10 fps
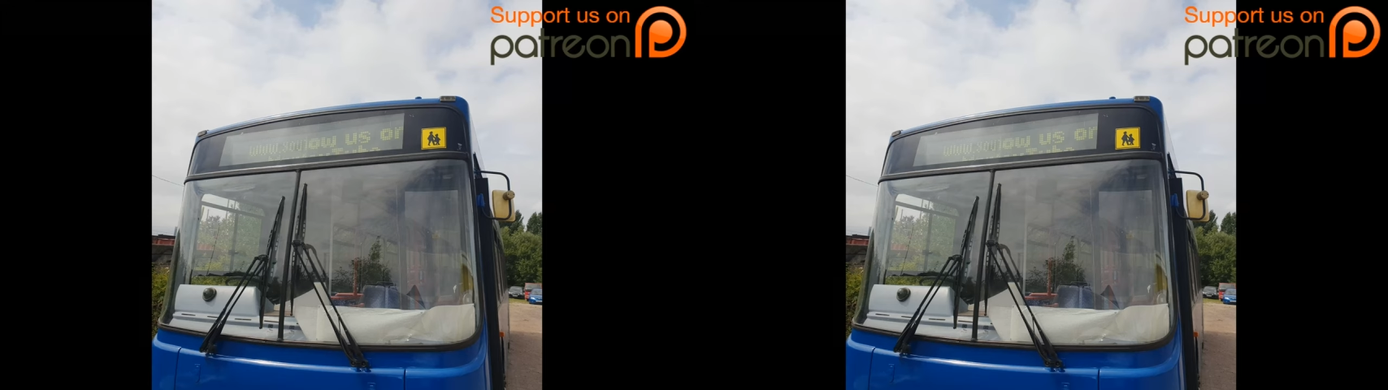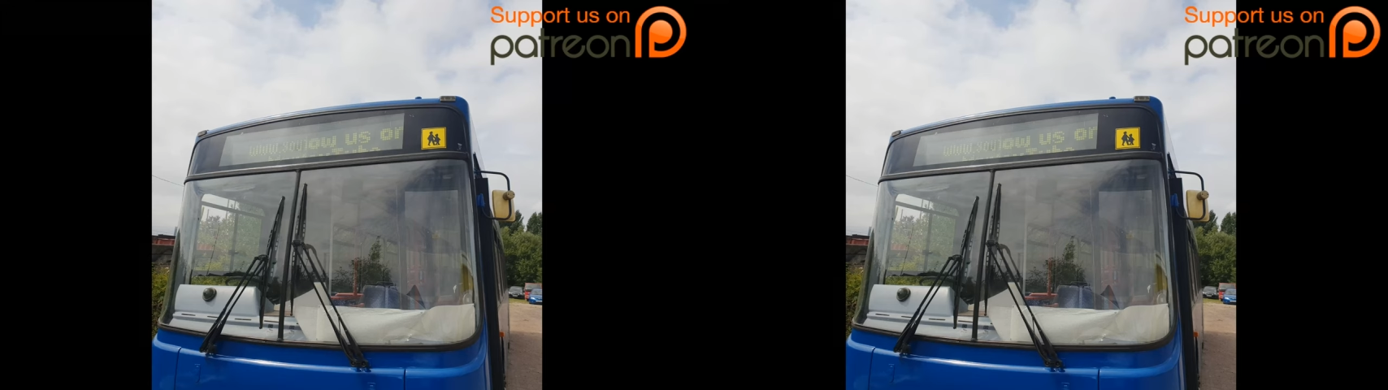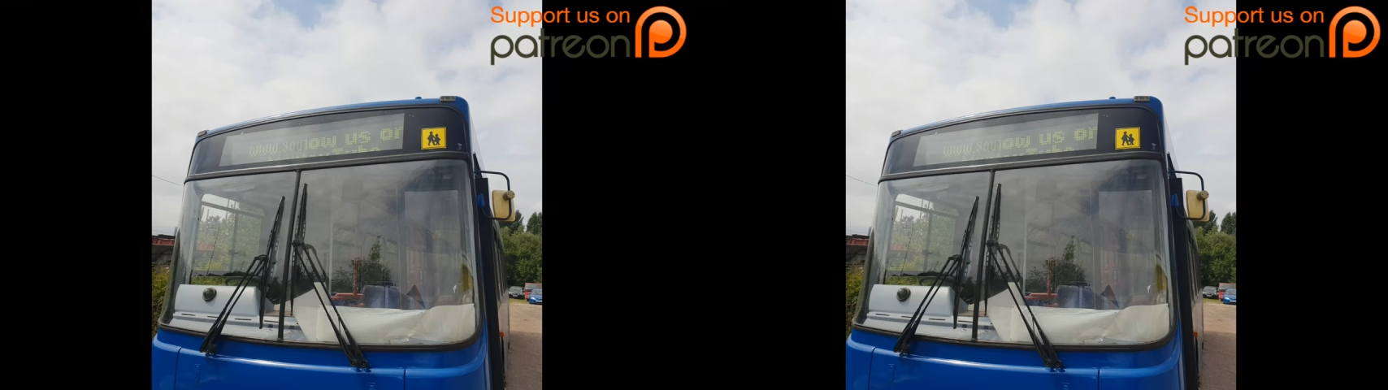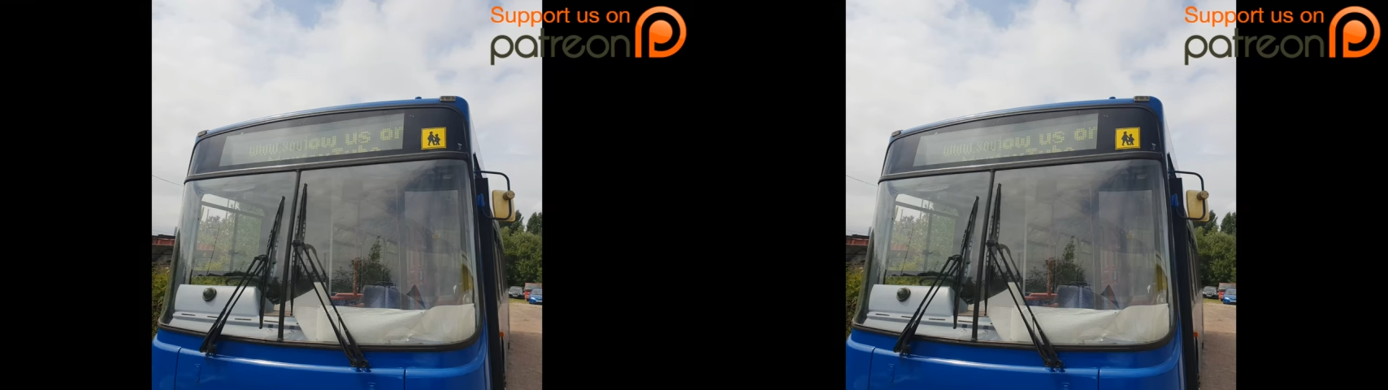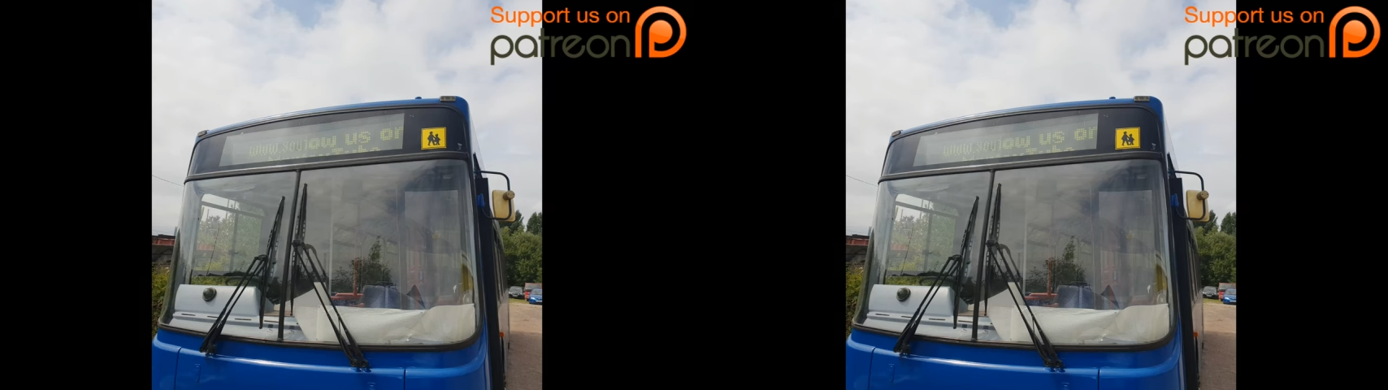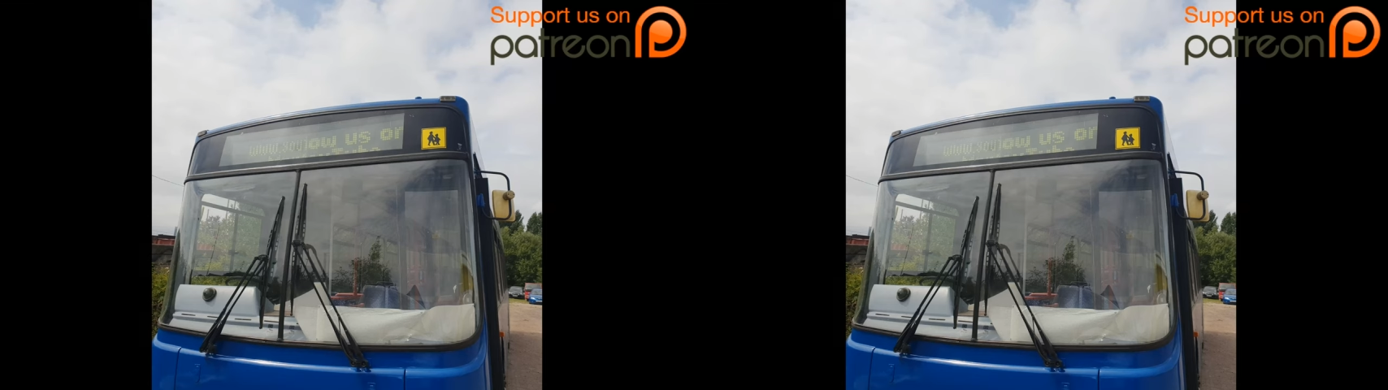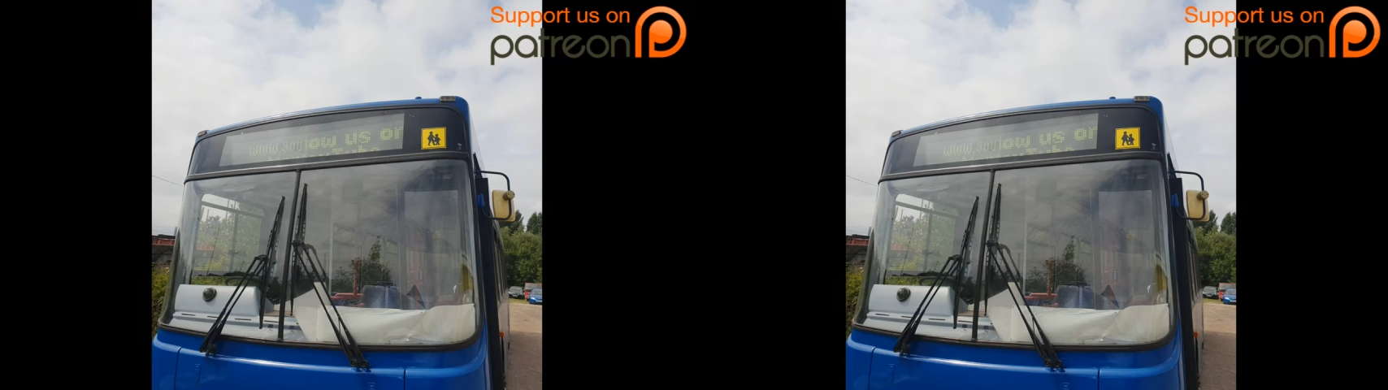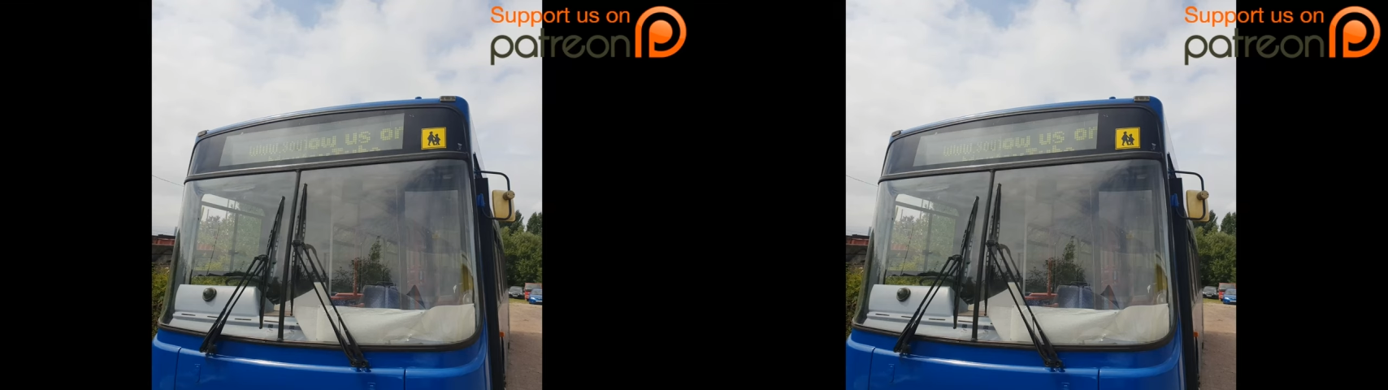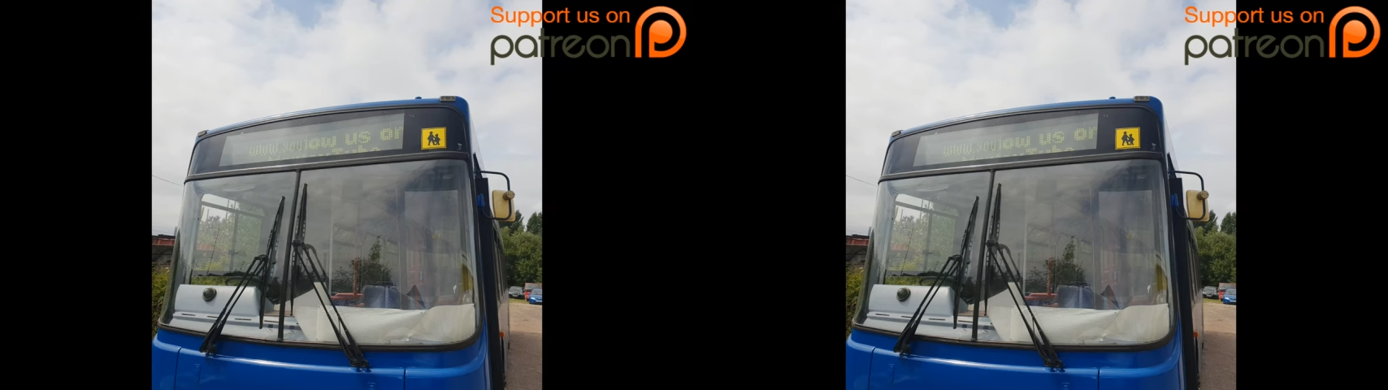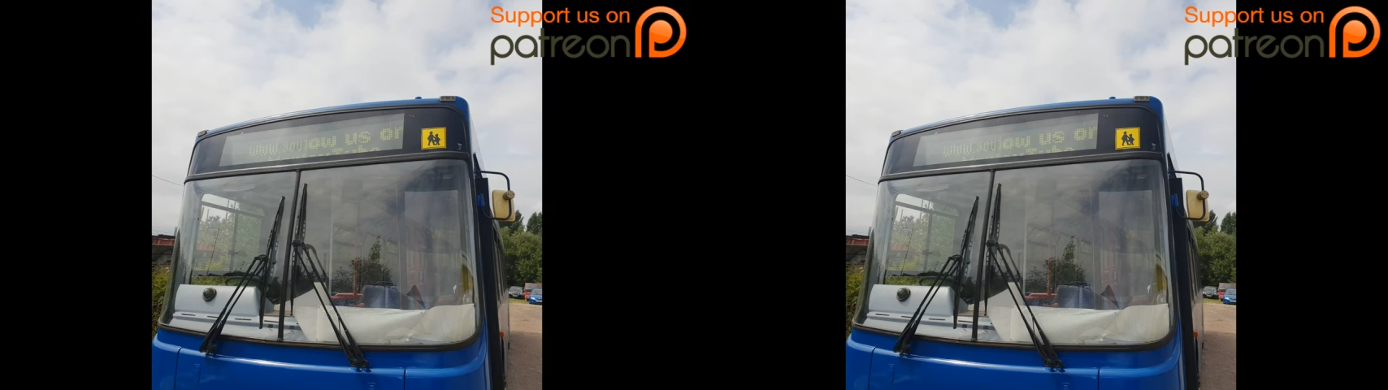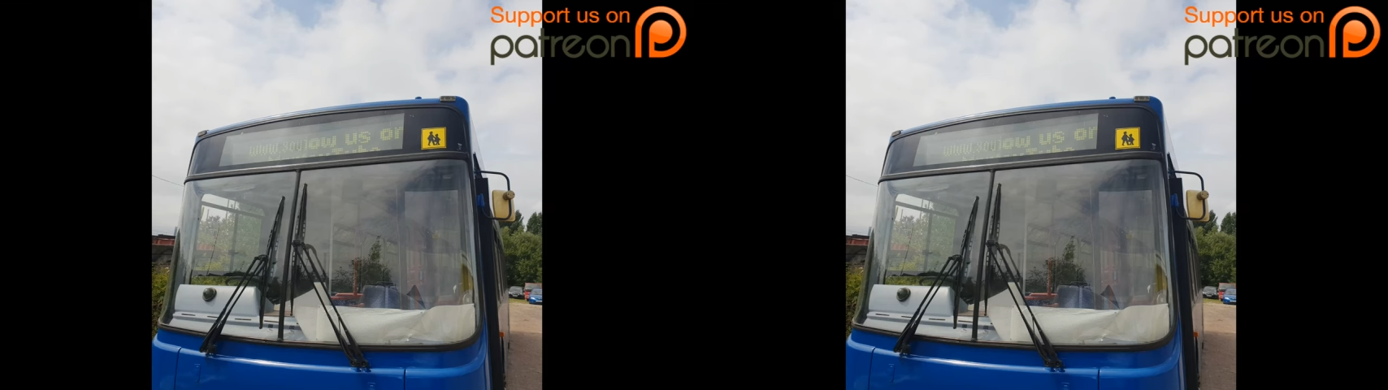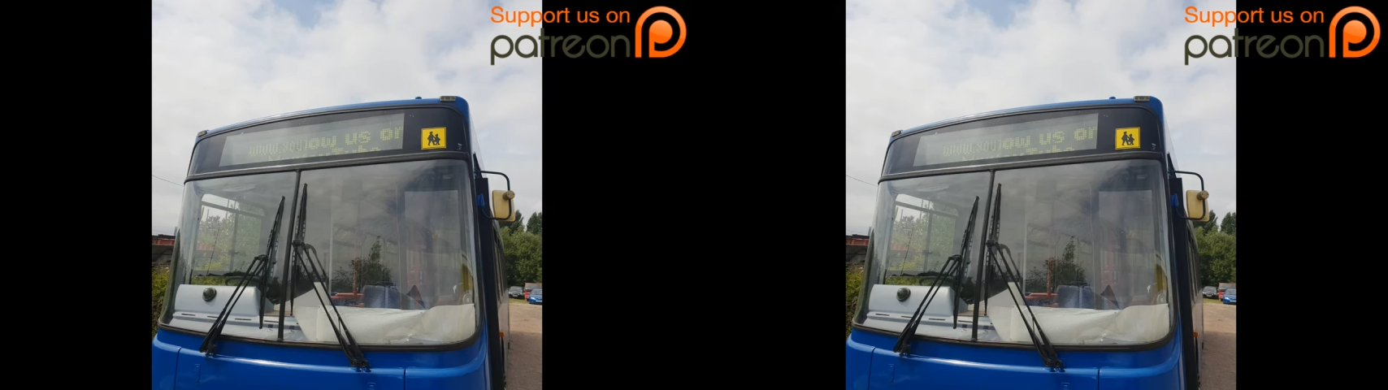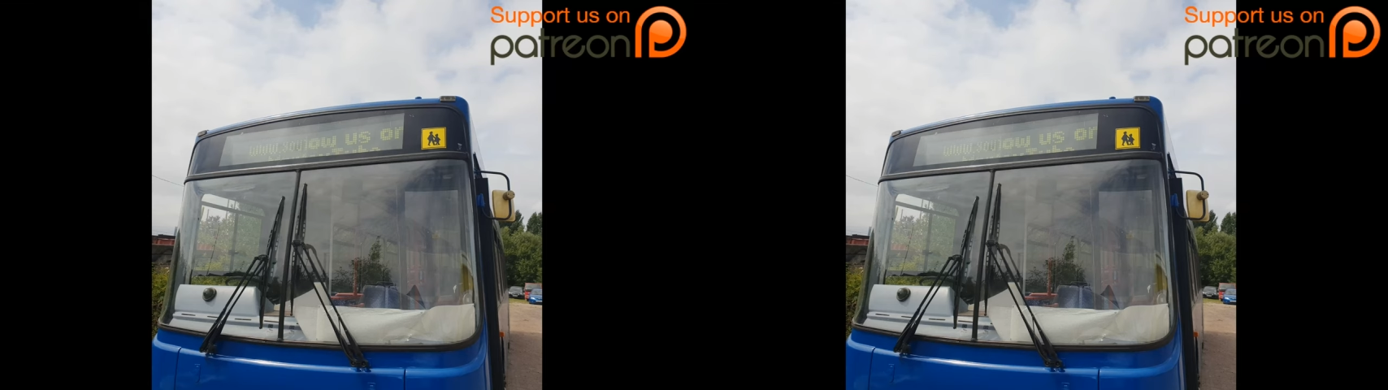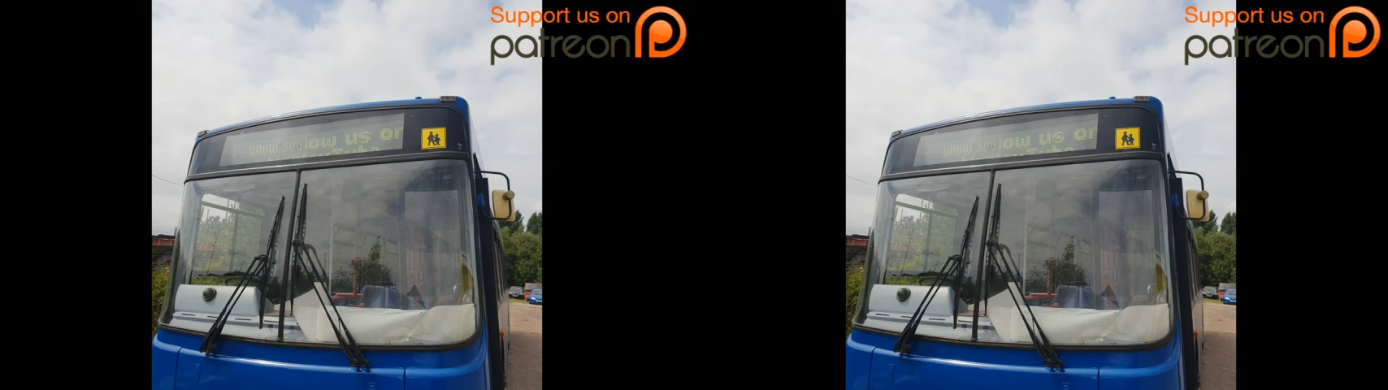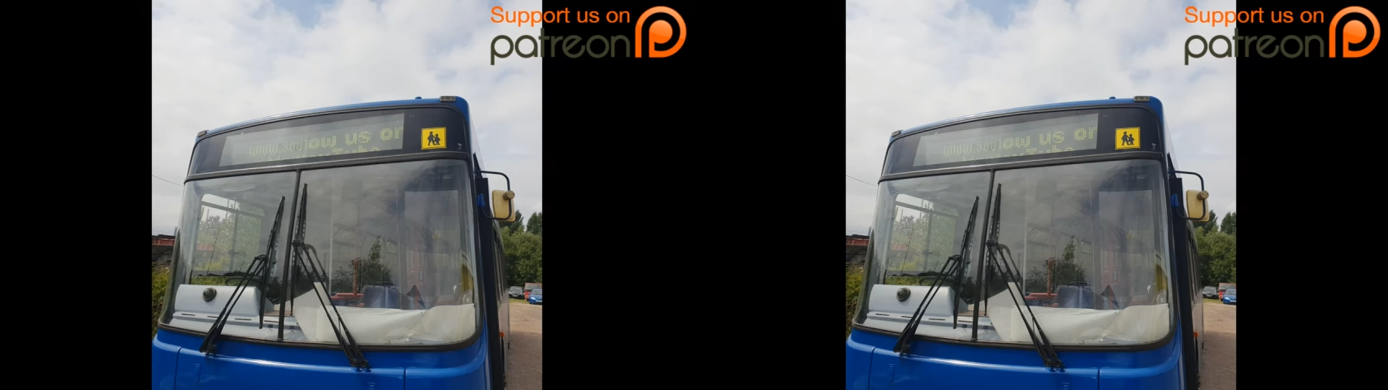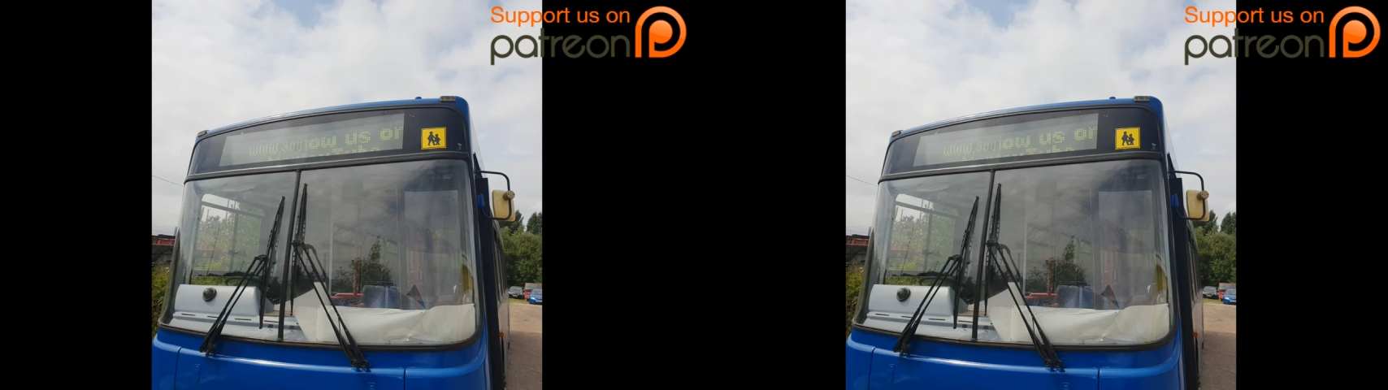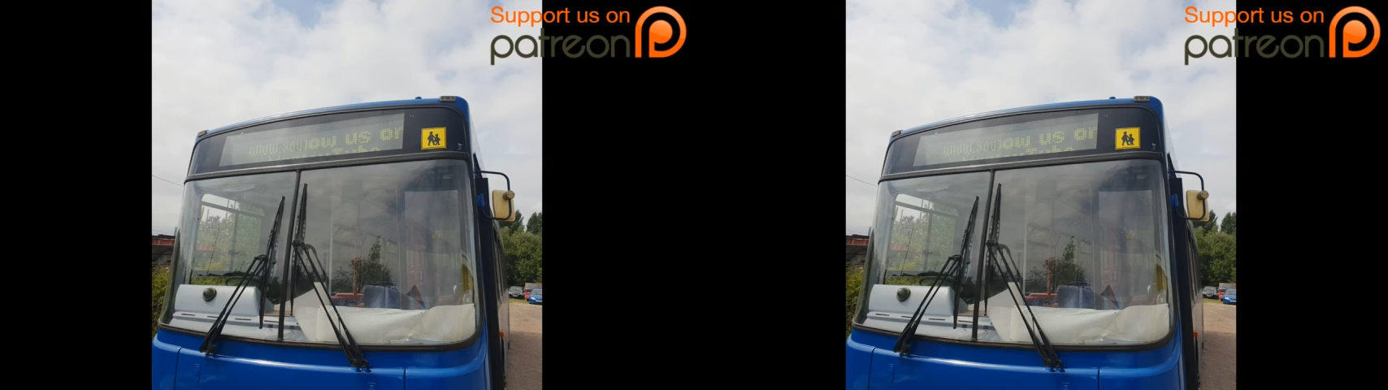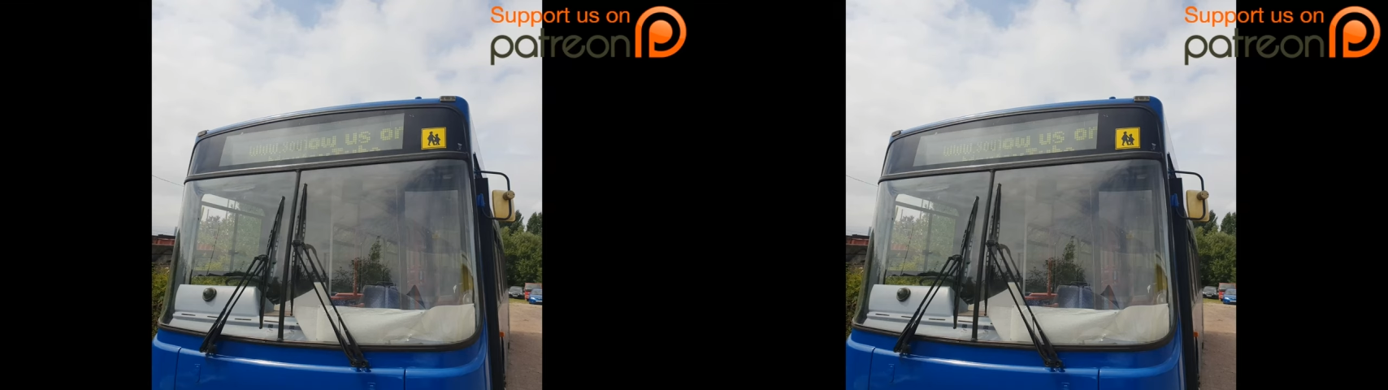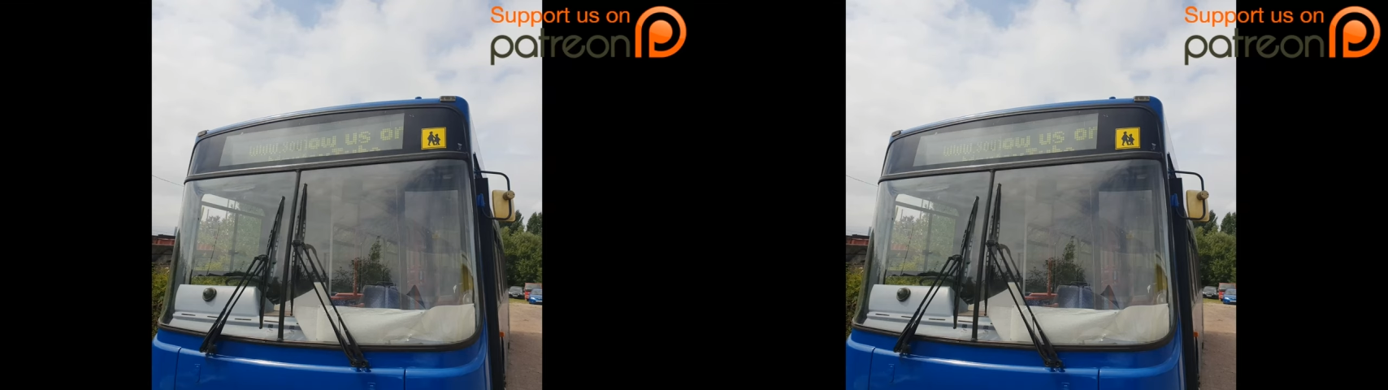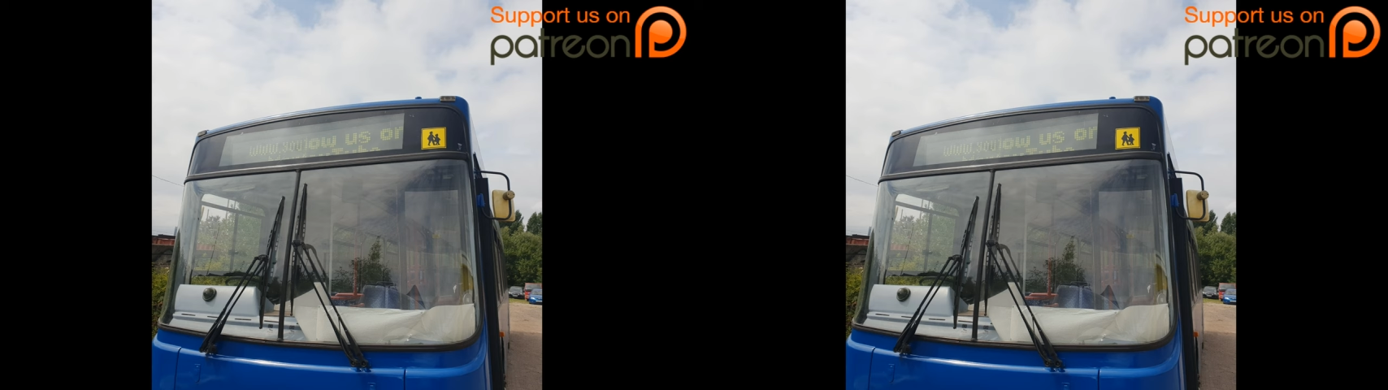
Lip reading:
Nobody's mouth can be seen.